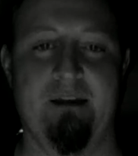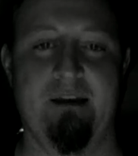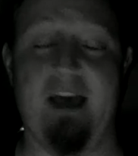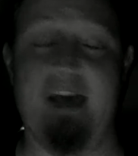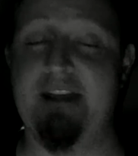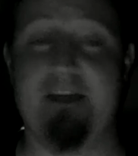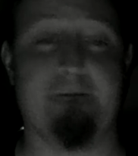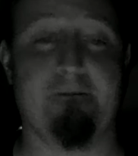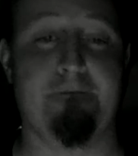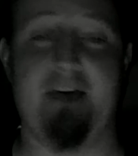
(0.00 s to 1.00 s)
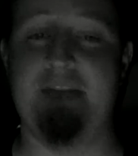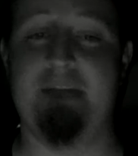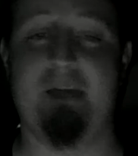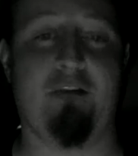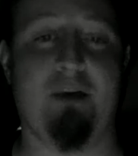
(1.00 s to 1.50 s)
I never find
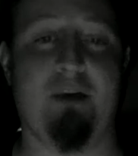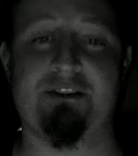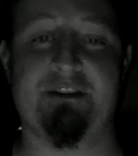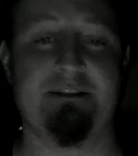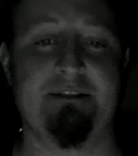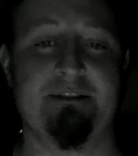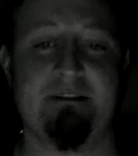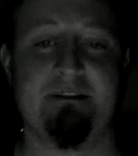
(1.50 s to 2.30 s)
my questions,